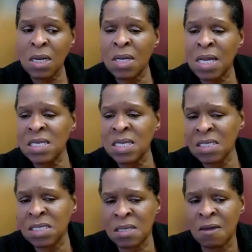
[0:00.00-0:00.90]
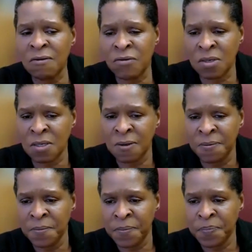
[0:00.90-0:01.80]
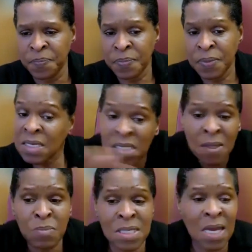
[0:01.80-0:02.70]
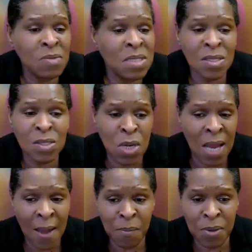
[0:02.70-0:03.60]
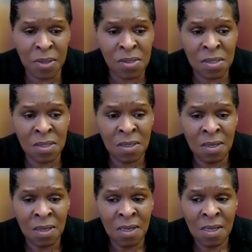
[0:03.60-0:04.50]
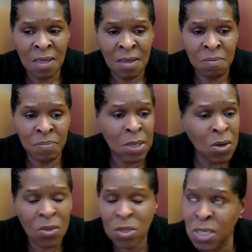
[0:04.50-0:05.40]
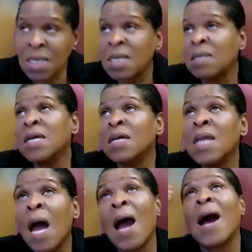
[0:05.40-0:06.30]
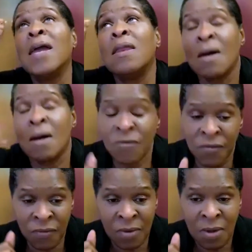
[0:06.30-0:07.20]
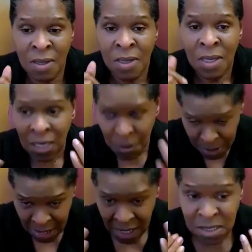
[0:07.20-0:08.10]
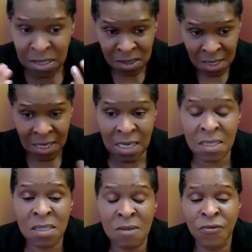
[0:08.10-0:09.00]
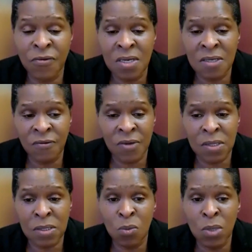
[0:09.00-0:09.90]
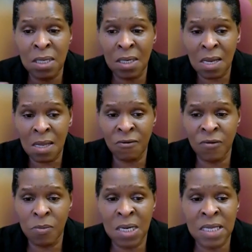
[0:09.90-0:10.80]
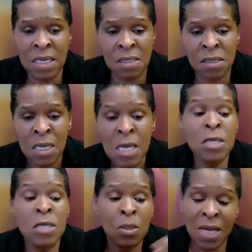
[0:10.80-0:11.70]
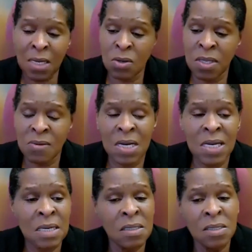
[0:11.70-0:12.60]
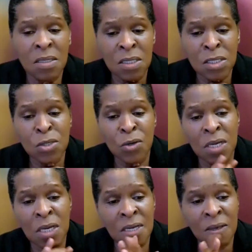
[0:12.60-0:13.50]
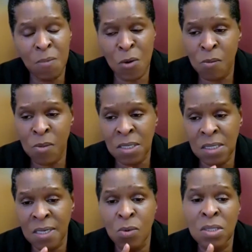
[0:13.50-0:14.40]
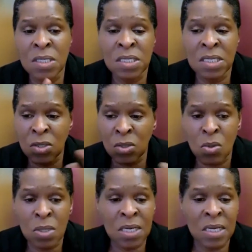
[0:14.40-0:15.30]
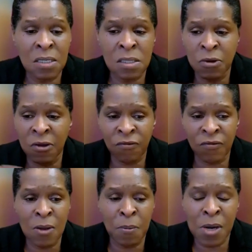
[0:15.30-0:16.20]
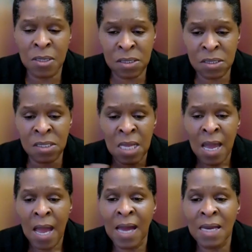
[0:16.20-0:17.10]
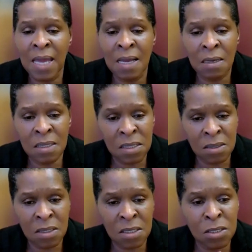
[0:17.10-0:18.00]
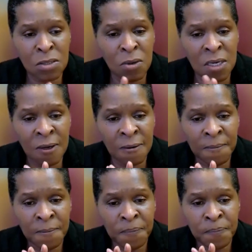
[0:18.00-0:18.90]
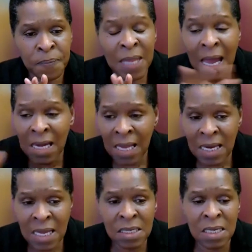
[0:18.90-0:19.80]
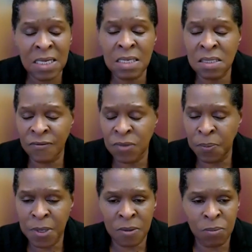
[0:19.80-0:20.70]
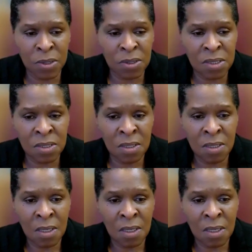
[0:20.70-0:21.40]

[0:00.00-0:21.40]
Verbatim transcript: look at his servant. And sometimes that's what happens. Because we're not looking high enough, he placed the leaders in front of us so we can learn from the leaders. So I know there are leaders on the screen at the moment, and I want to say to all the leaders, my fellow pastors and elders on the screen, and leaders of departments,